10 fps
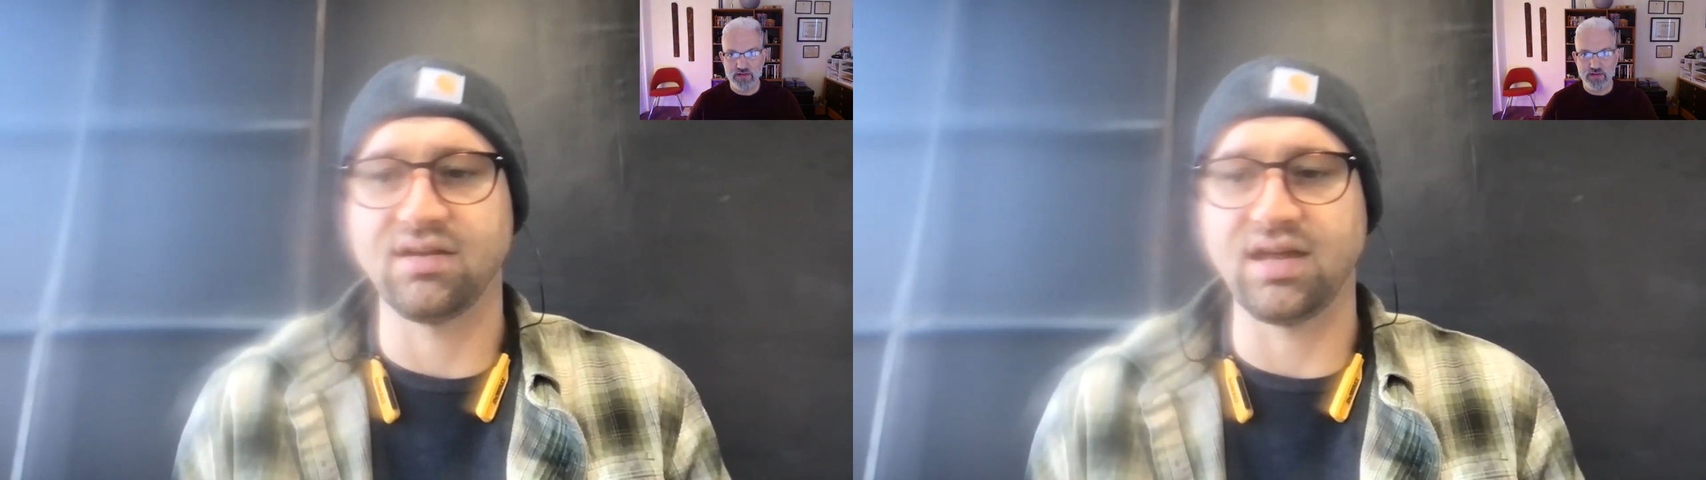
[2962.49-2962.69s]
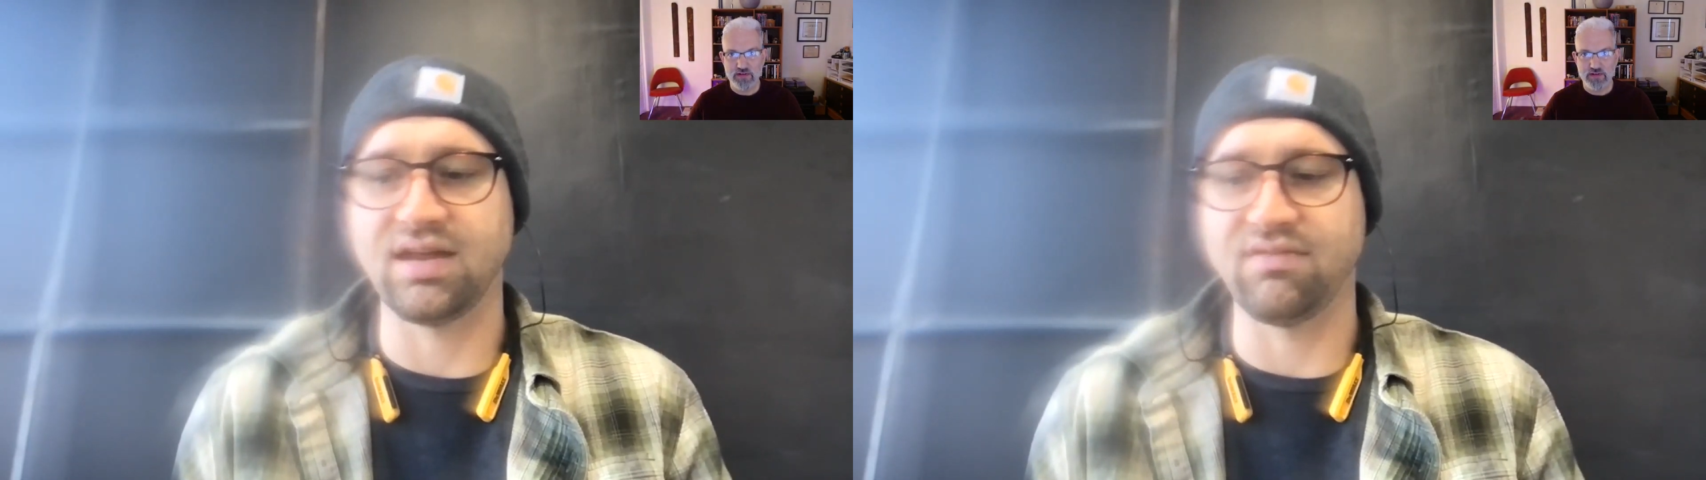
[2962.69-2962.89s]

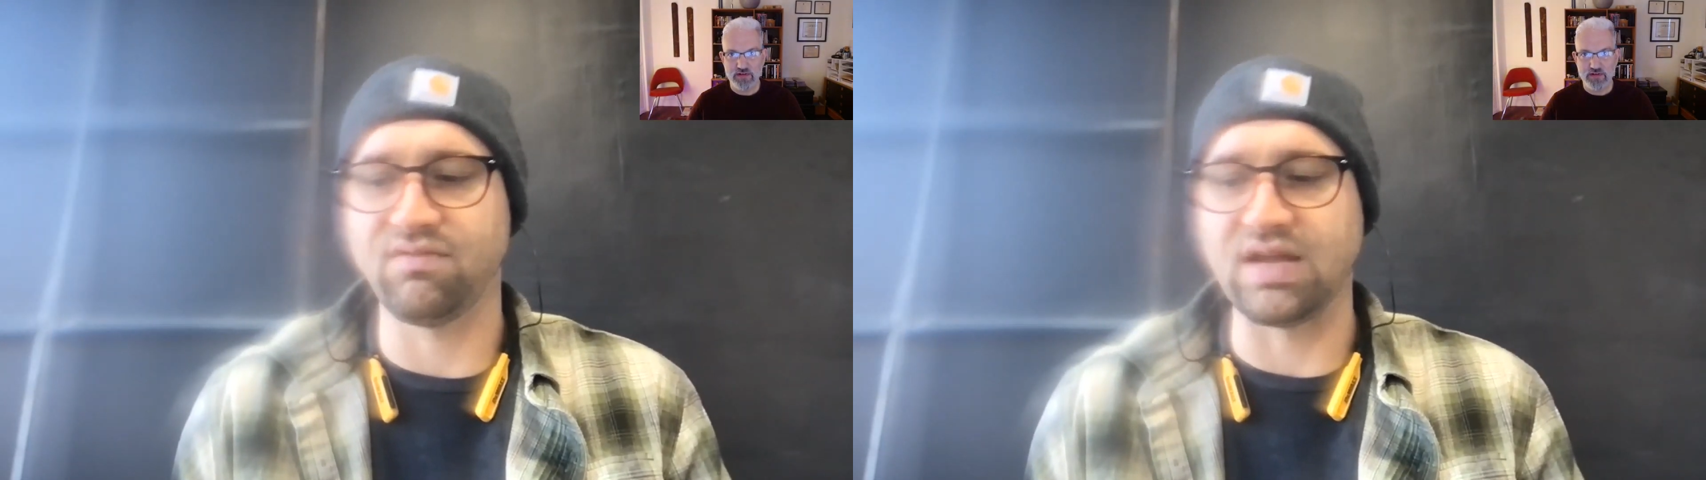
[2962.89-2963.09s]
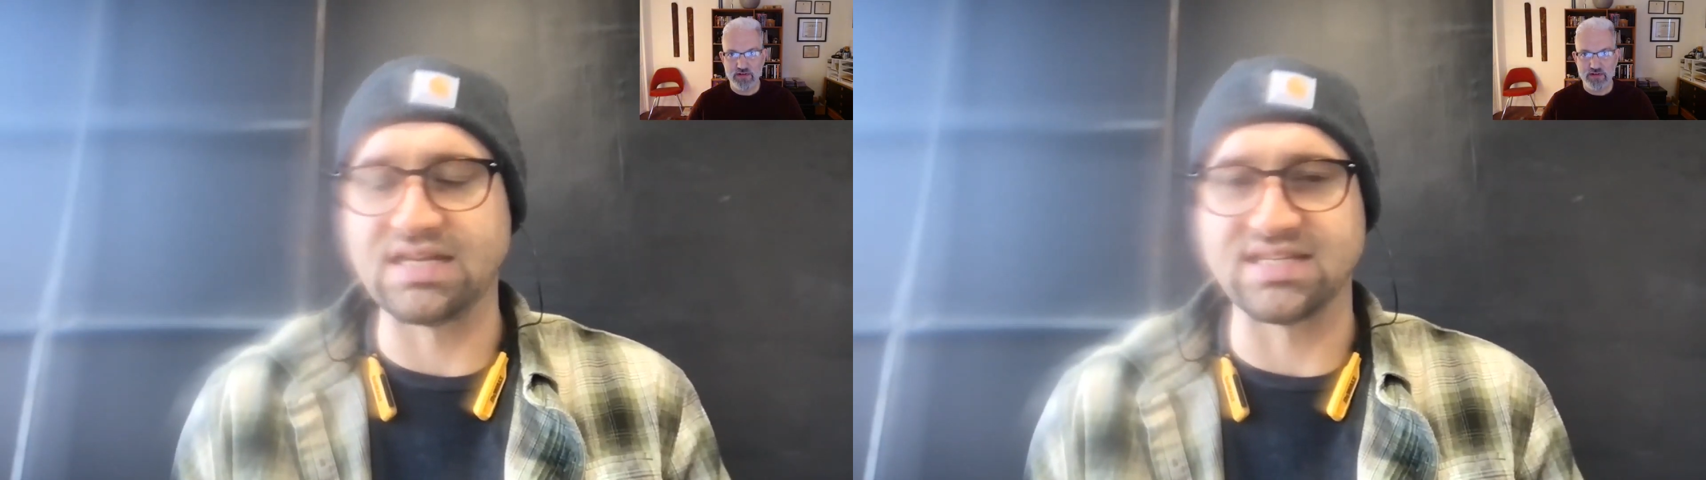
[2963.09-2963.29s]

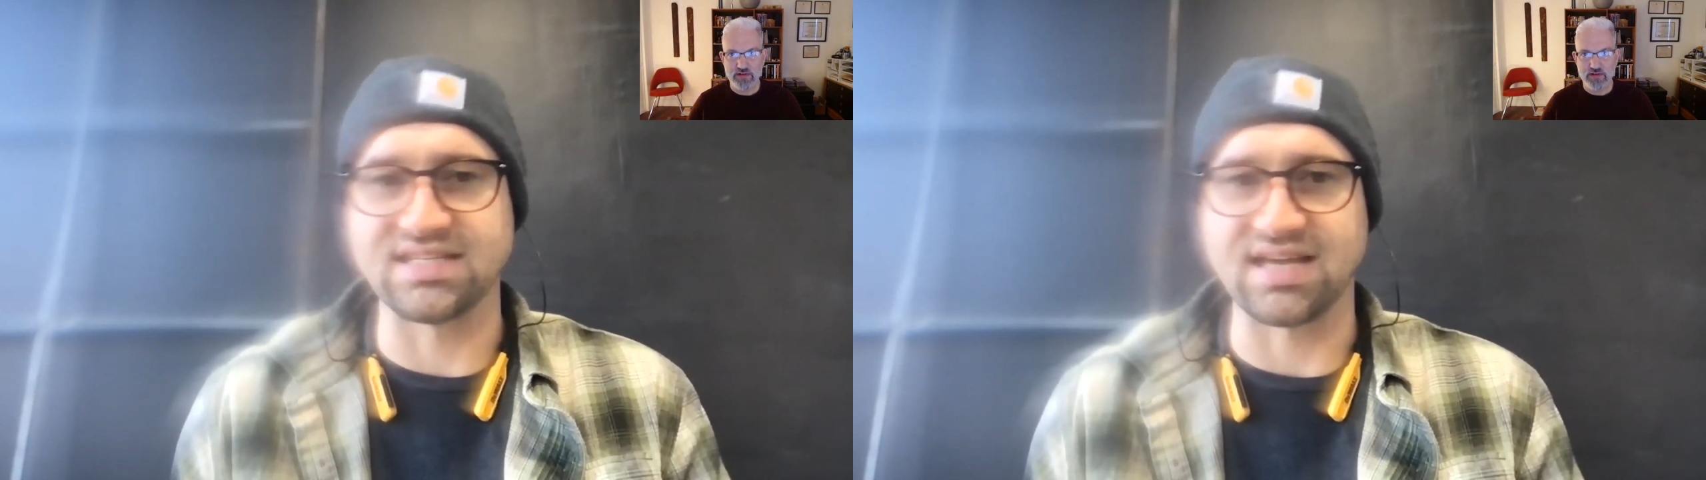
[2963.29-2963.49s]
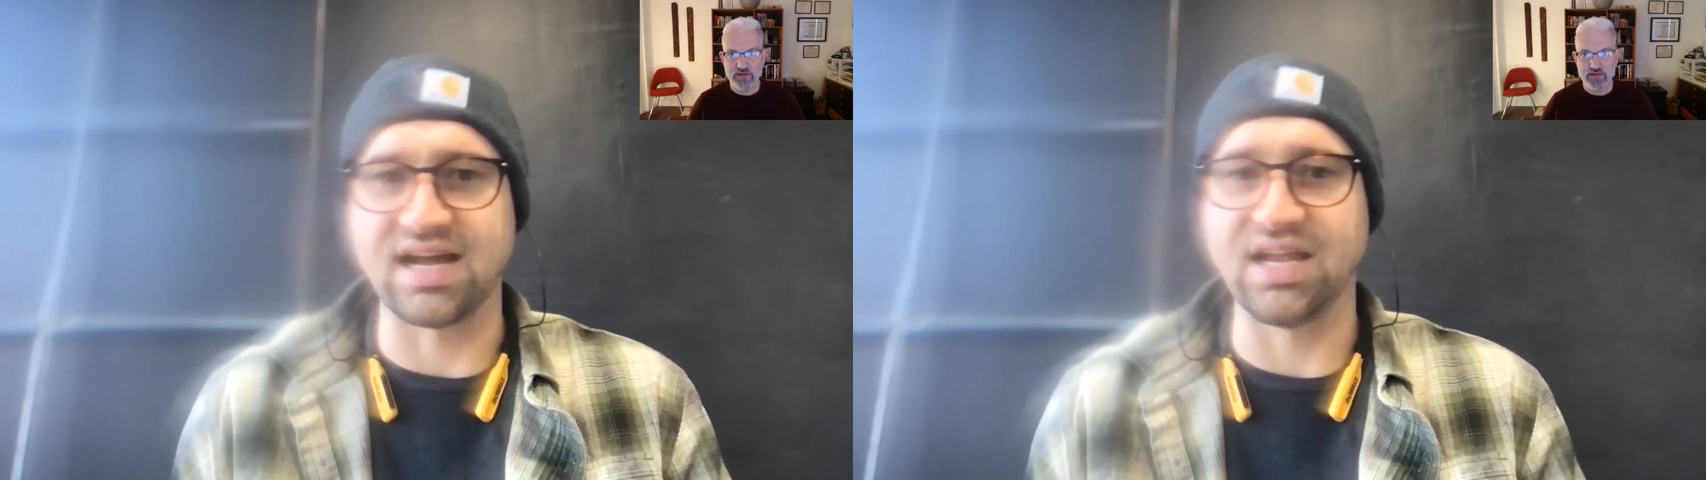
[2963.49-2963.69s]
and
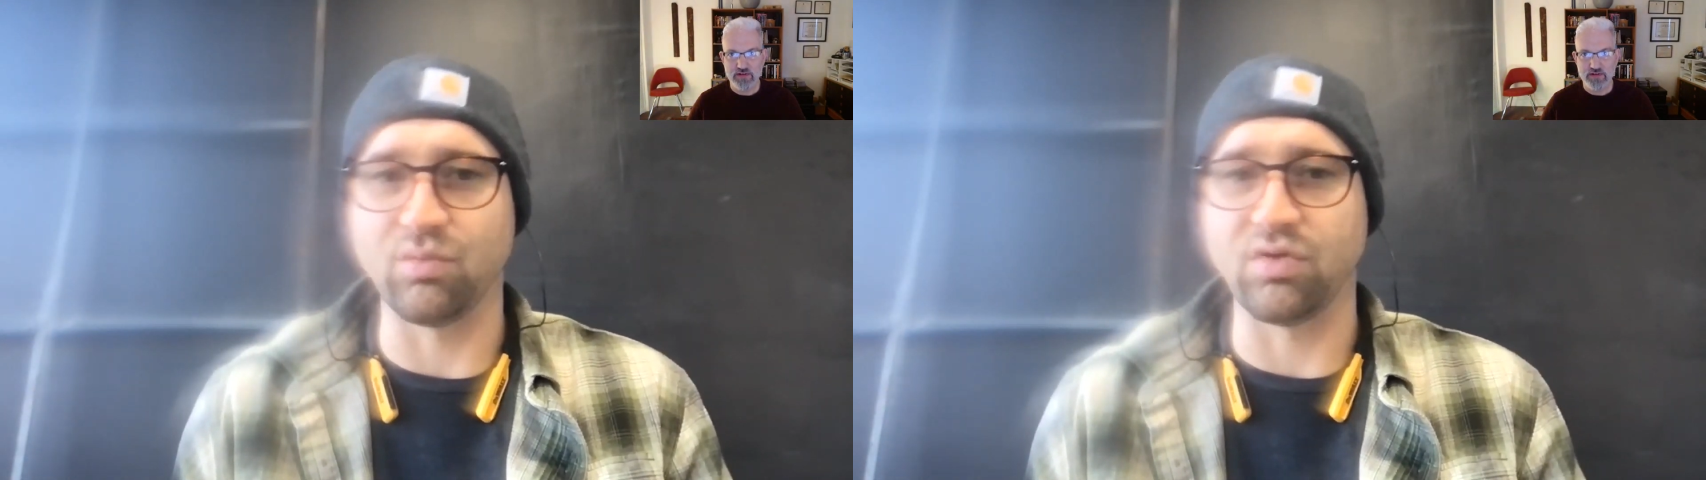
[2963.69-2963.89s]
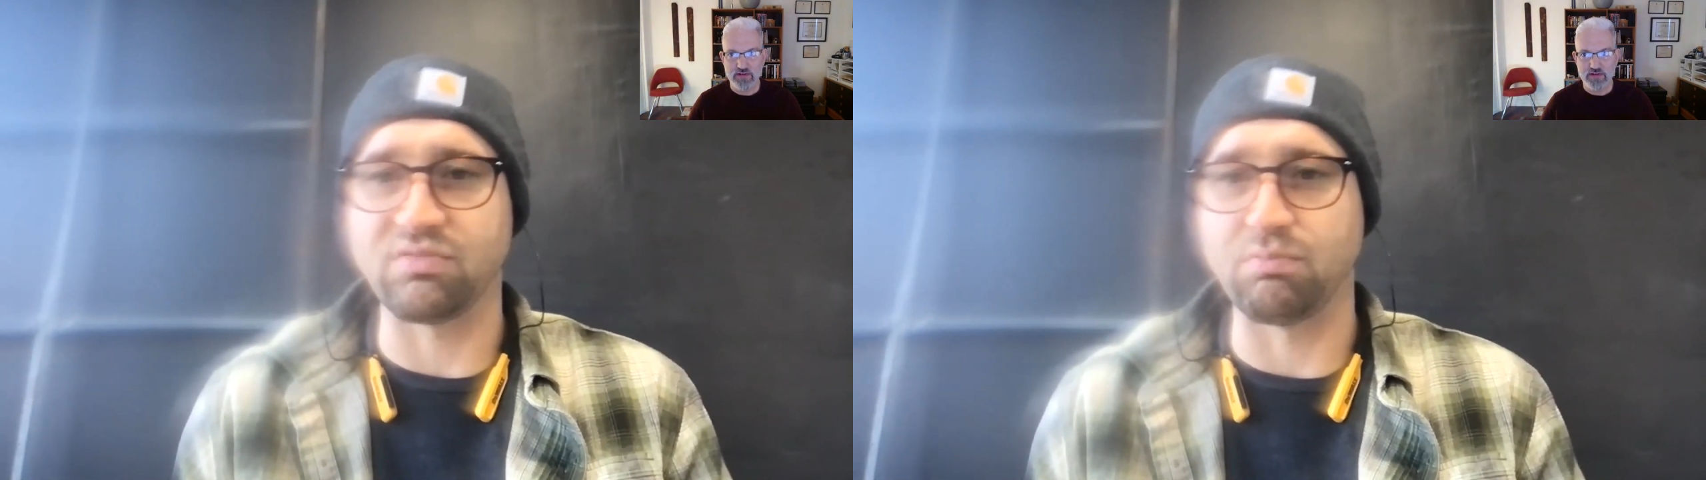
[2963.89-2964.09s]
deciding
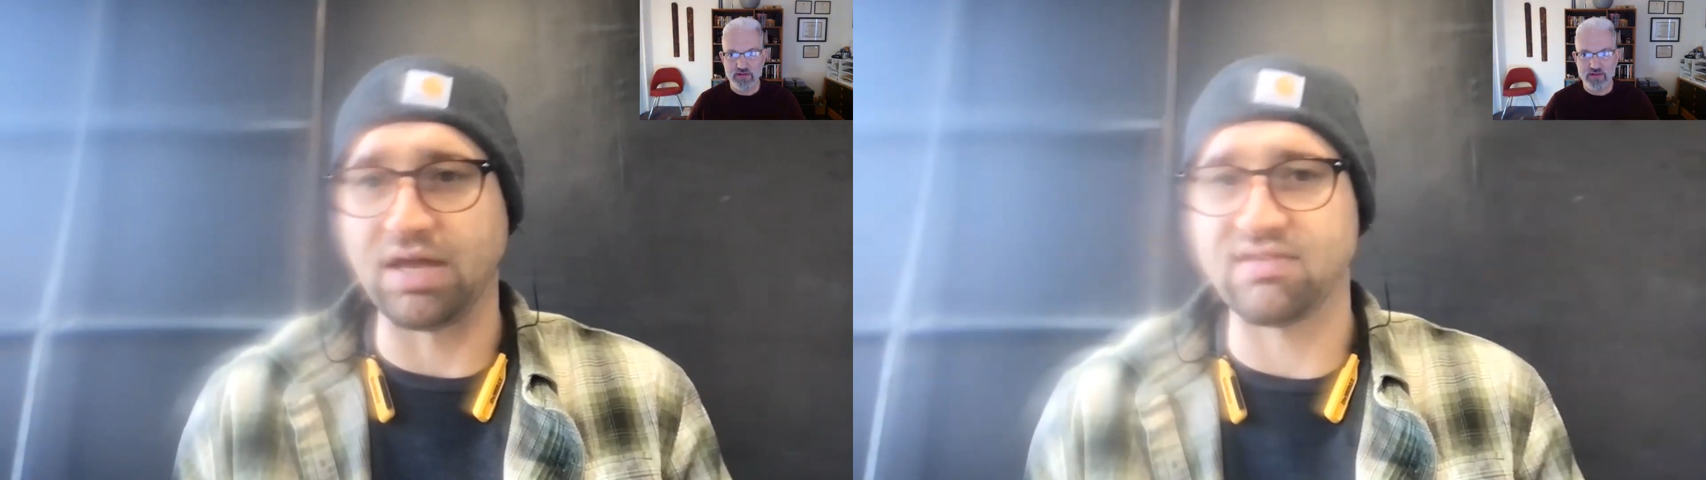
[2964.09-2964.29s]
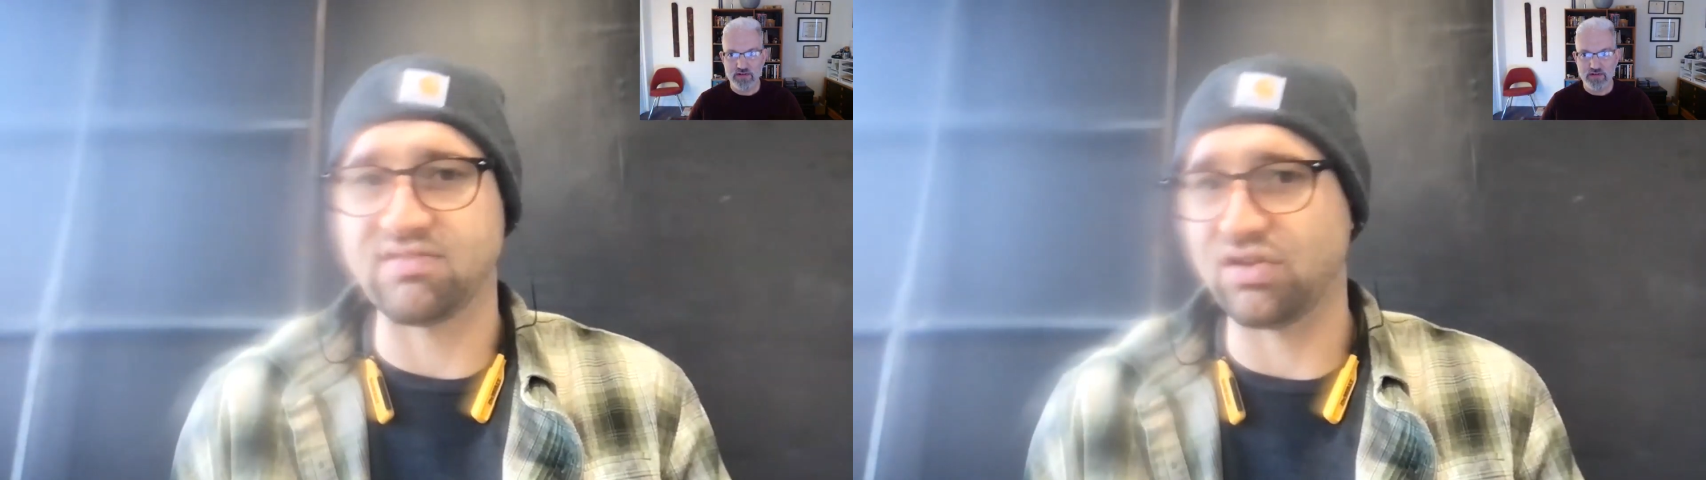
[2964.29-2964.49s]
what's best